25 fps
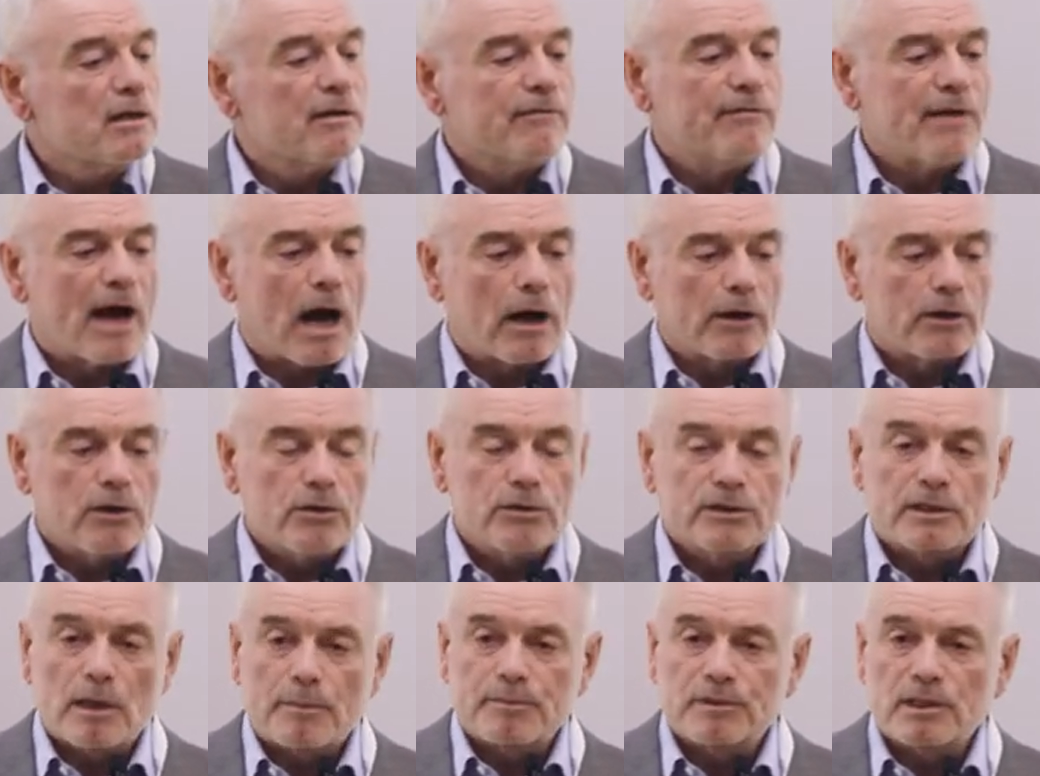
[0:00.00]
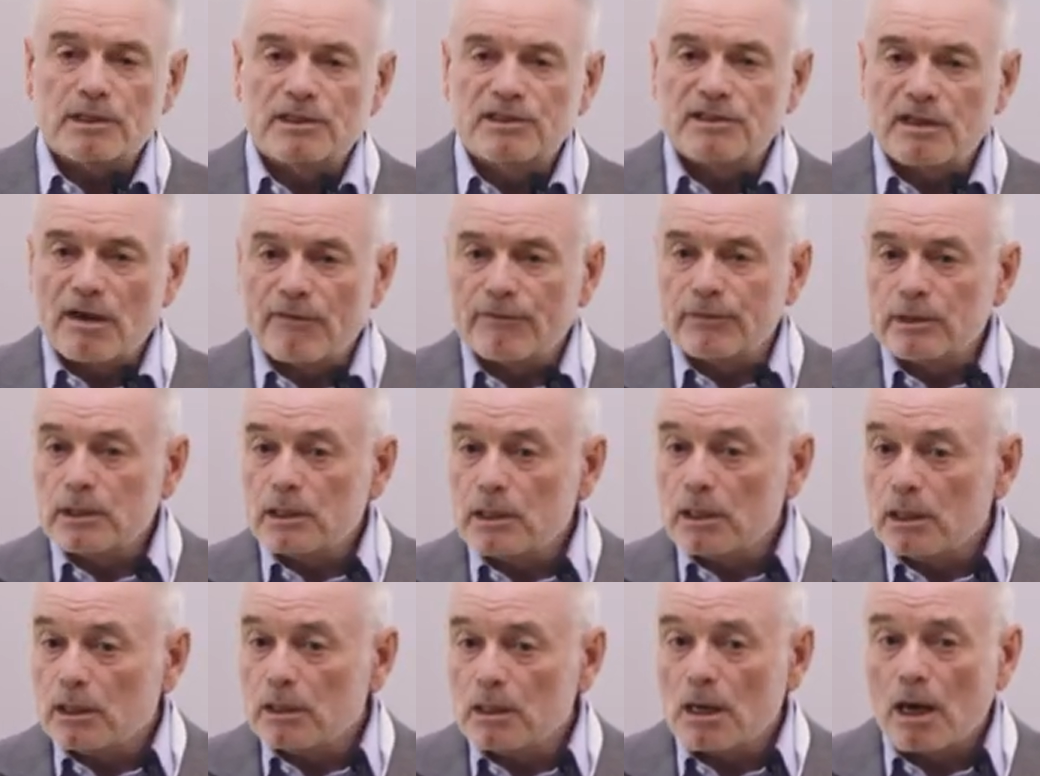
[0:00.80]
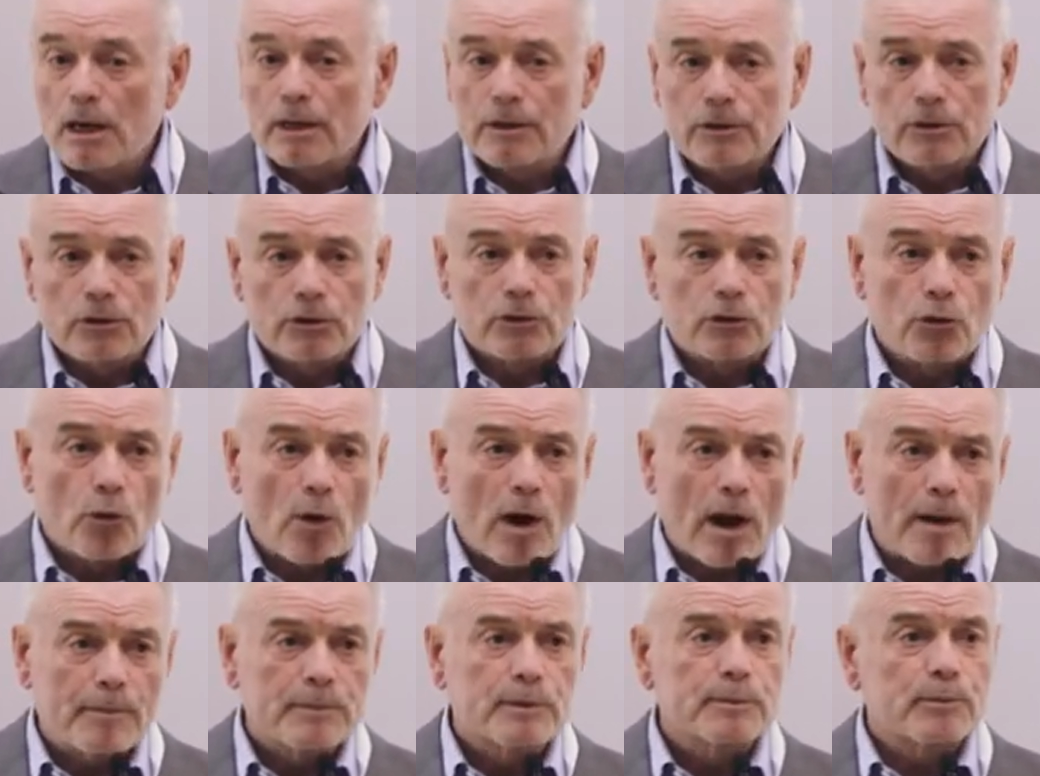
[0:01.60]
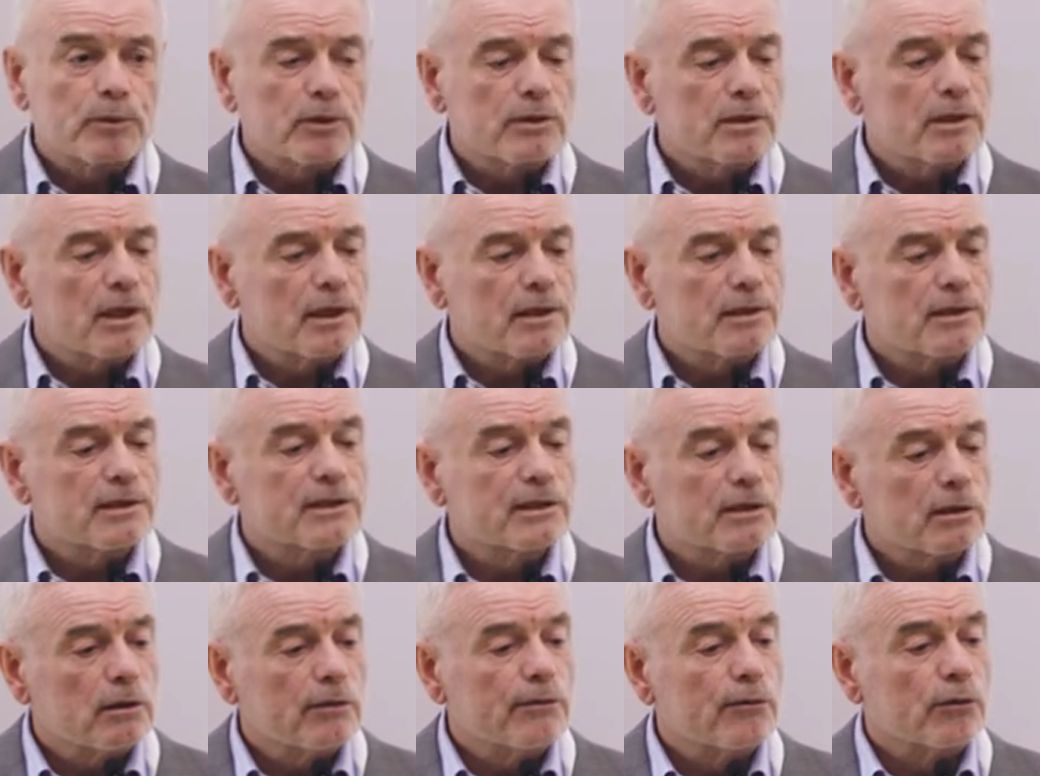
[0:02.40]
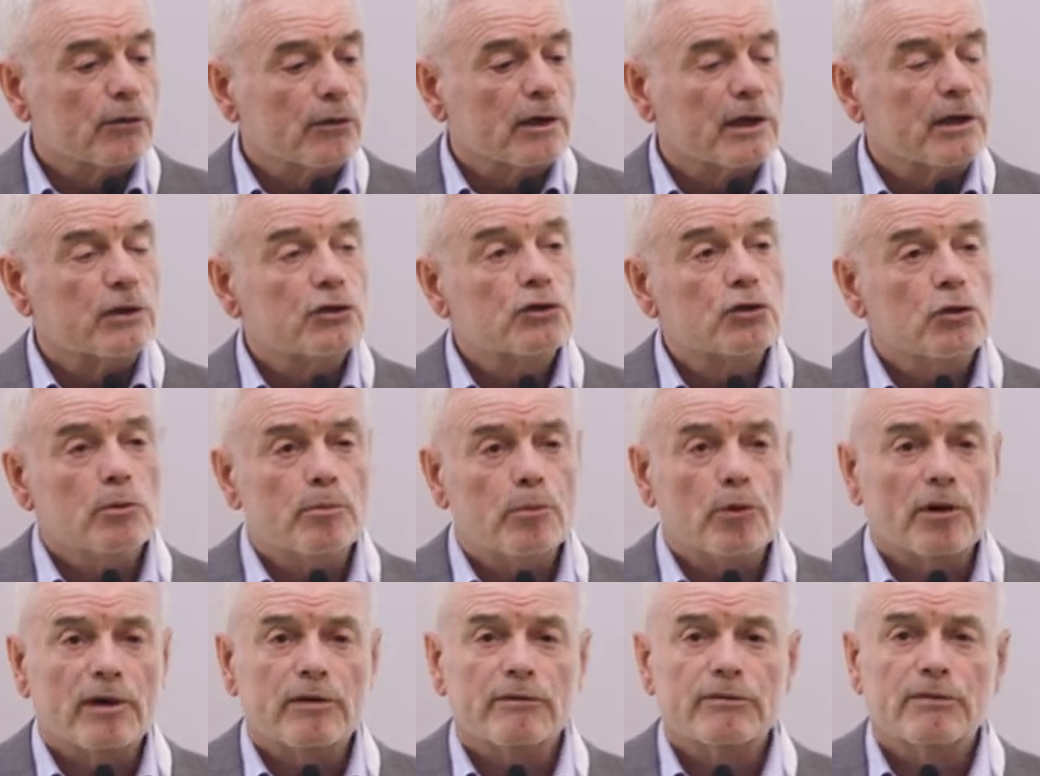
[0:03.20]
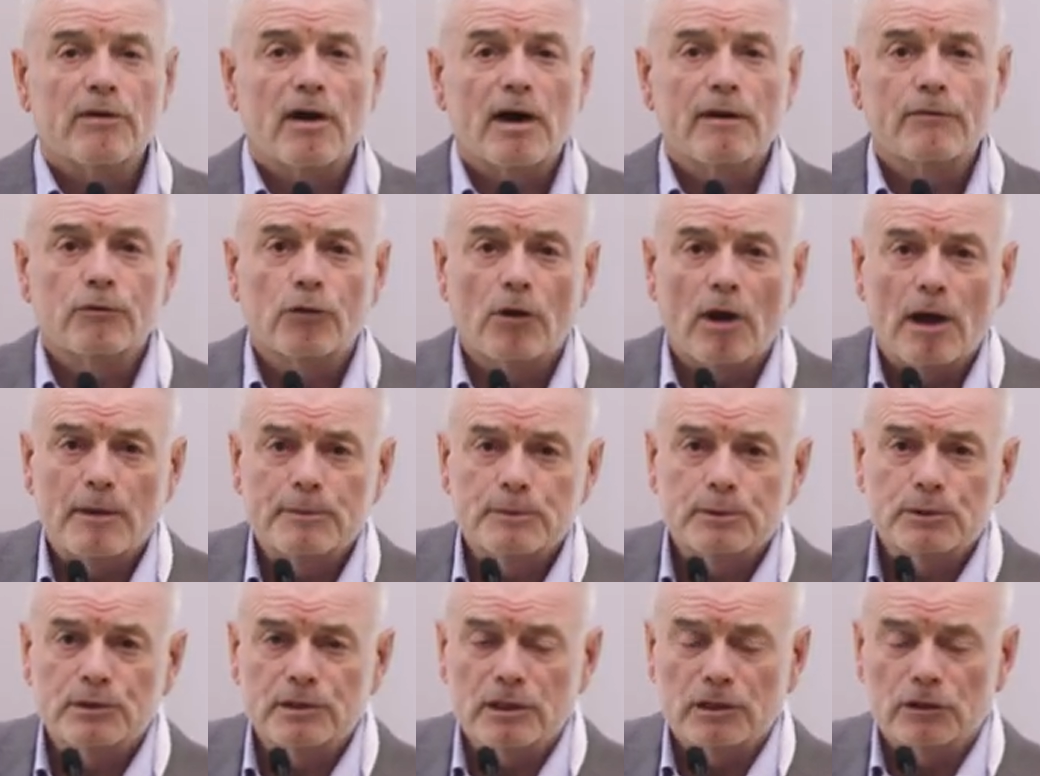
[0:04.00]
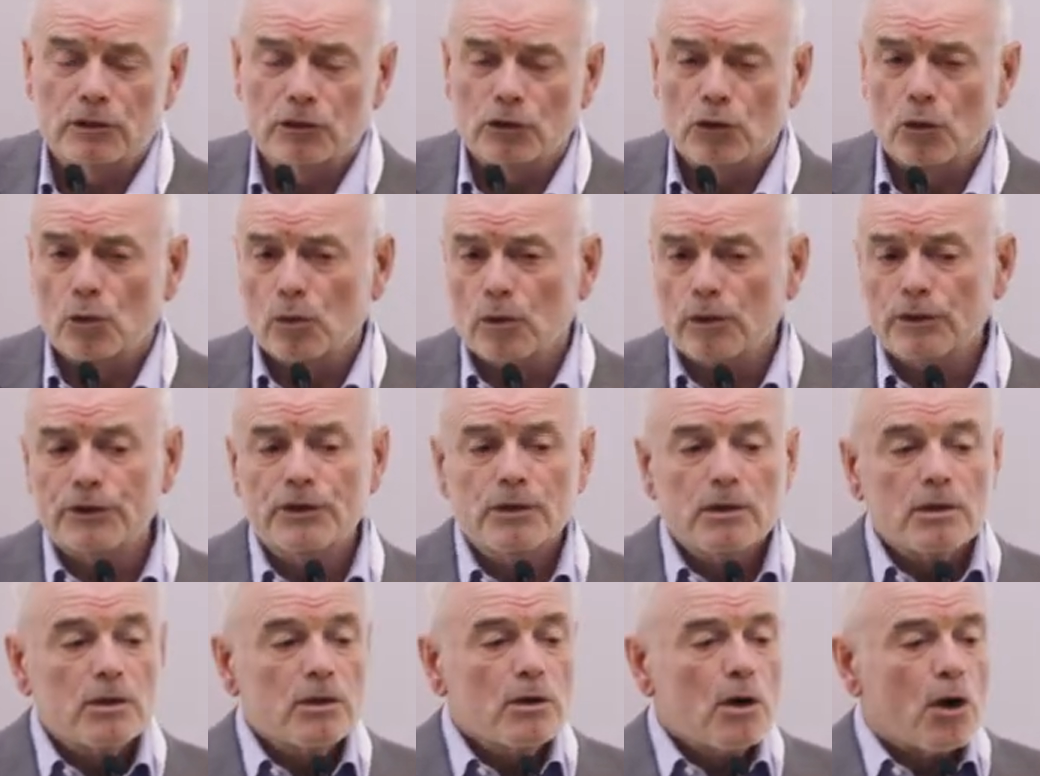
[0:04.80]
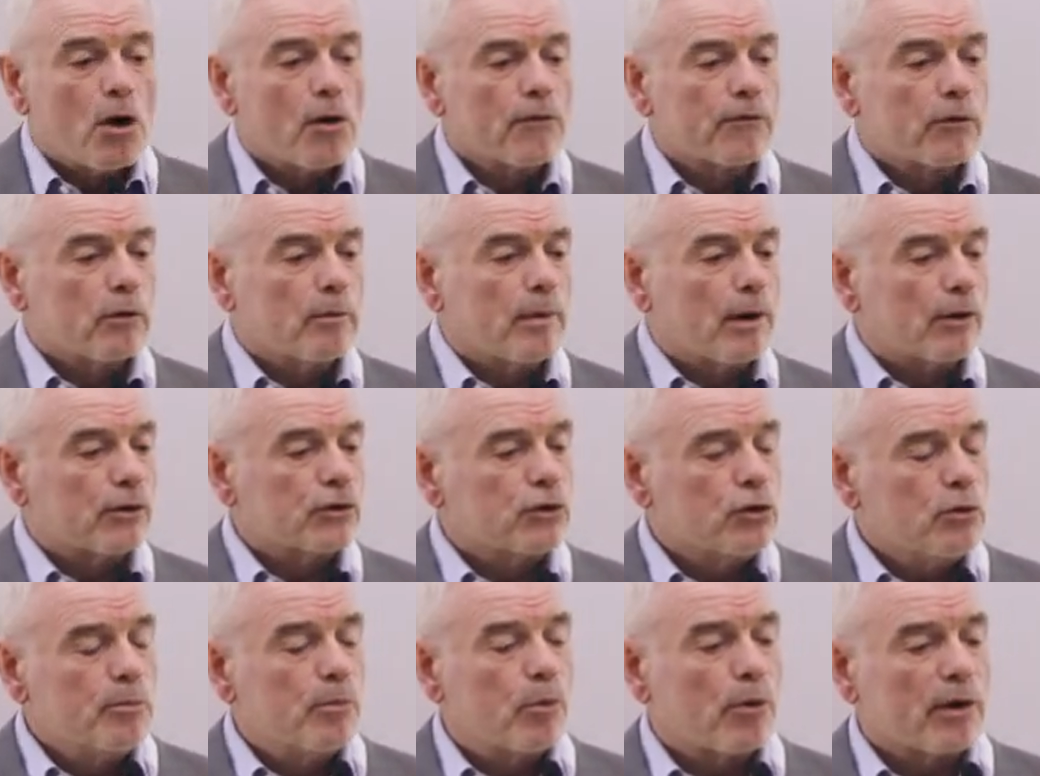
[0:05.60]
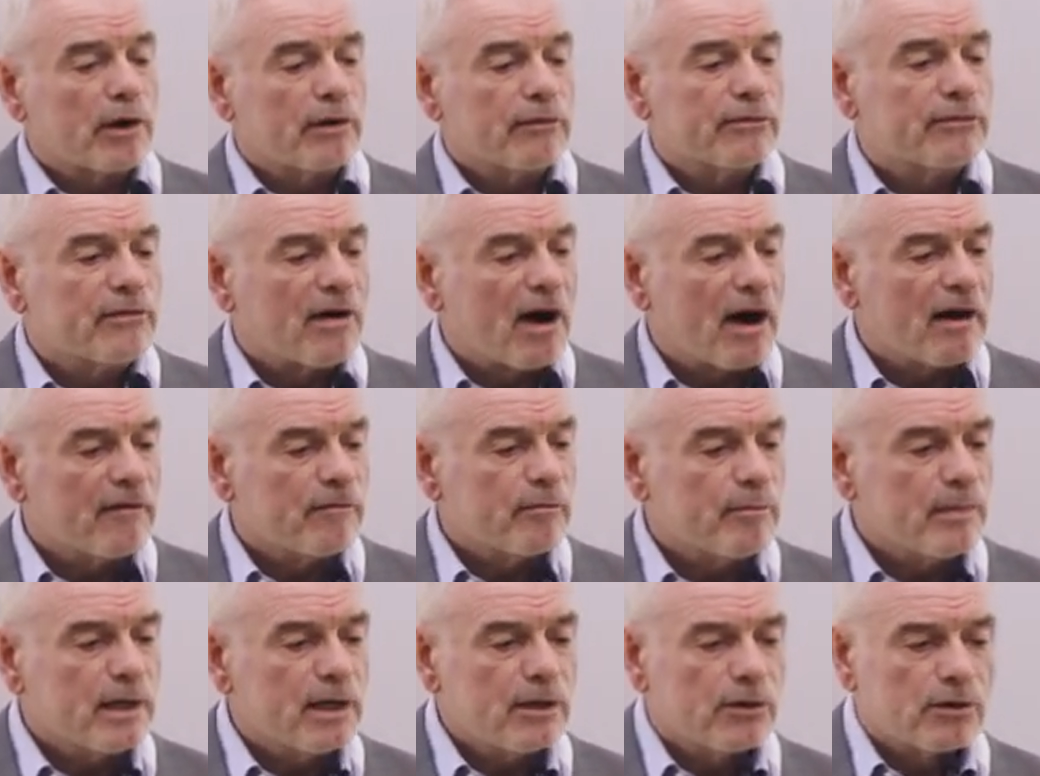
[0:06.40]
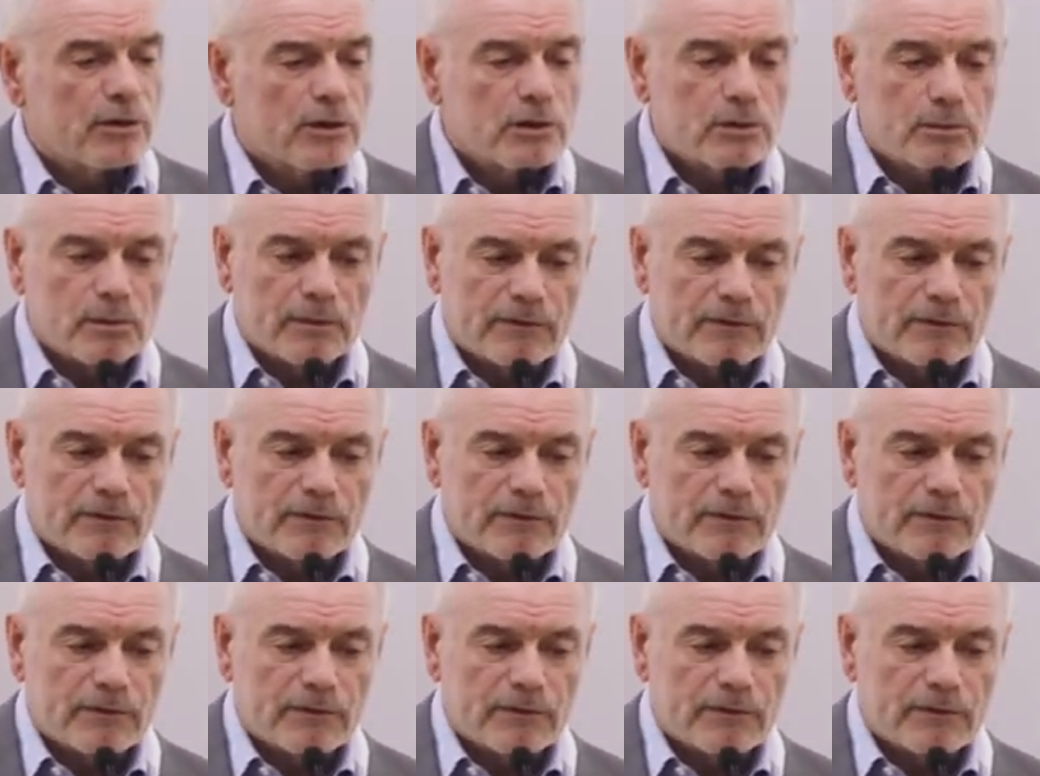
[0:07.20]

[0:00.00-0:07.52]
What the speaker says: values up to 1,700 grams per ton silver and 2.5 grams per ton gold over about 2.5 meters.